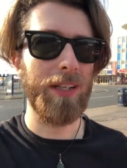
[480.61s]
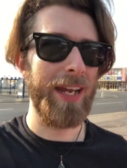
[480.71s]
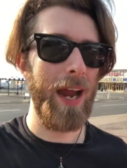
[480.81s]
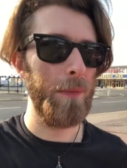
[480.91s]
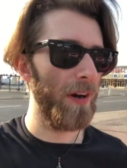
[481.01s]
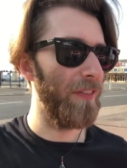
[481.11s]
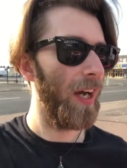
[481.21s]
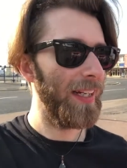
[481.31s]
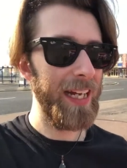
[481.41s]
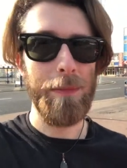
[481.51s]
the camera that
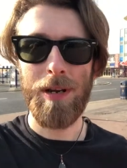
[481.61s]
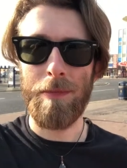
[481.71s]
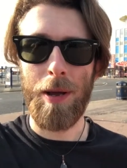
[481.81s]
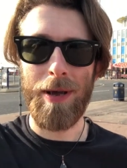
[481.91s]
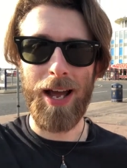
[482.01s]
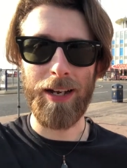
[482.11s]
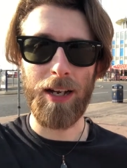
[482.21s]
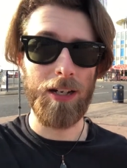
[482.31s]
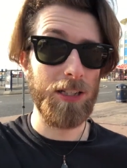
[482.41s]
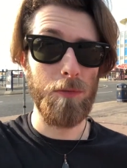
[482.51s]
I keep in my bag
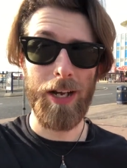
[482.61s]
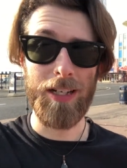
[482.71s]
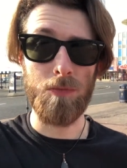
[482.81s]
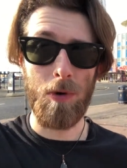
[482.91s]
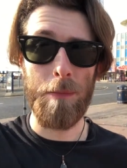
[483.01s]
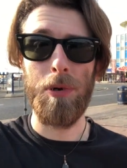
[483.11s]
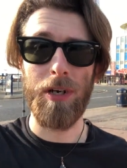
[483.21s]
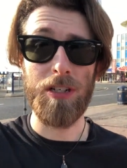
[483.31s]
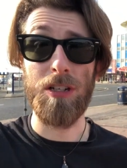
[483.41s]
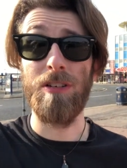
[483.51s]
because it weighs one
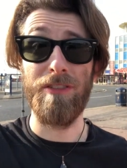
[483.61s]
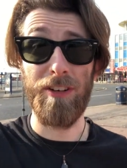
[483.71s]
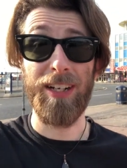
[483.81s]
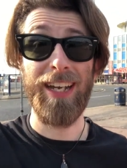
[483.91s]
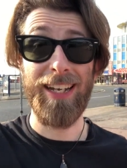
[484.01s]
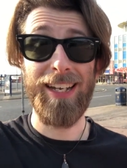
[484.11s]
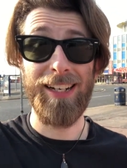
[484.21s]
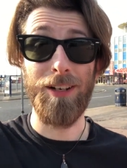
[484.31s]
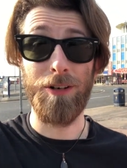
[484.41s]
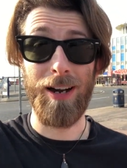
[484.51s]
point two fucking
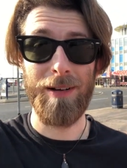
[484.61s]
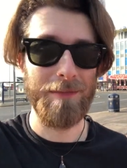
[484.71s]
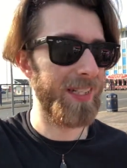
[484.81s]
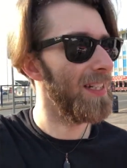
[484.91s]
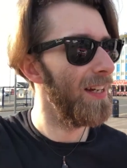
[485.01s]
kilograms.